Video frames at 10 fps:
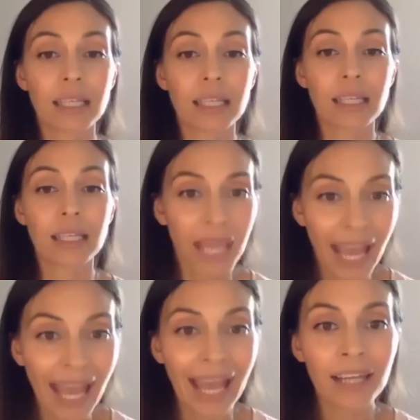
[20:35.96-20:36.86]
you
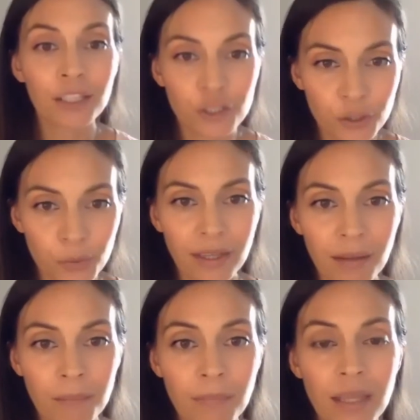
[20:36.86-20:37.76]
can do
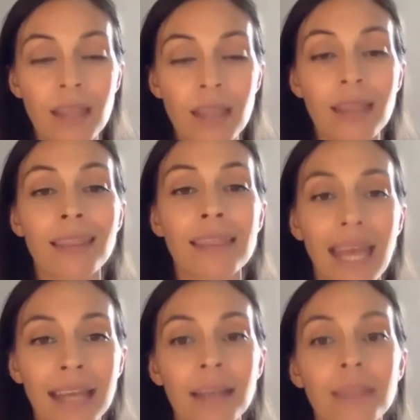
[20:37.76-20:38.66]
them,
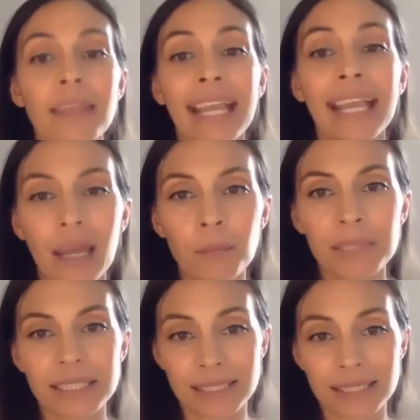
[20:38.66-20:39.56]
then they can
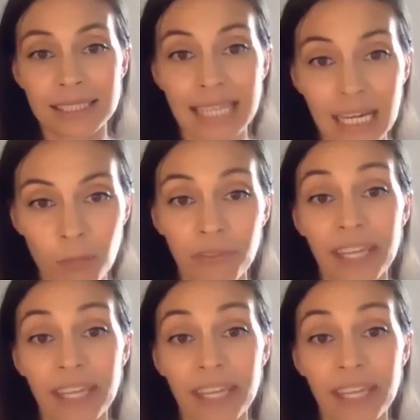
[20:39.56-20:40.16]
be sustainable.